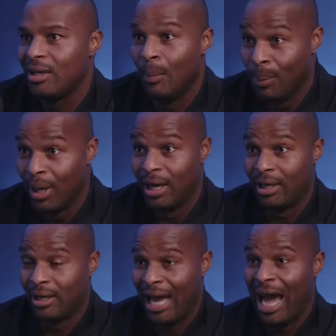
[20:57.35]

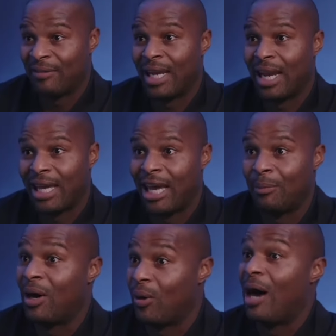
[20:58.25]
But after that game,
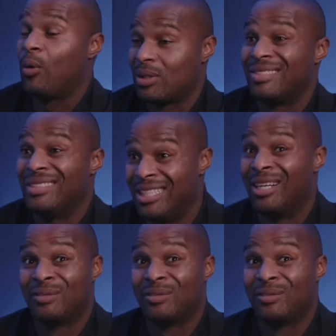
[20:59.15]
I was done